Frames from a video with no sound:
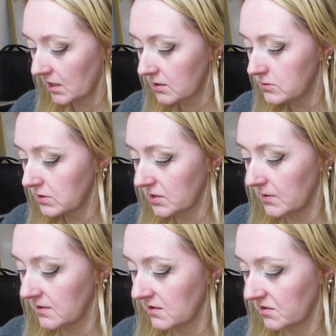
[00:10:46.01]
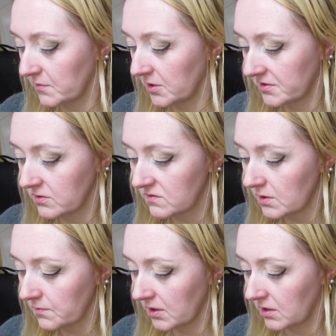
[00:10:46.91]
I do like the way this stuff smells too. It
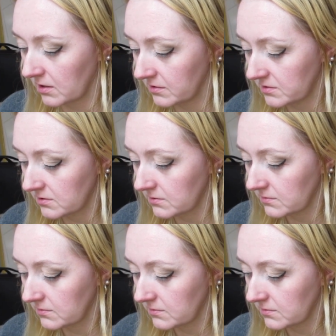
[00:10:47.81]
smells really nice.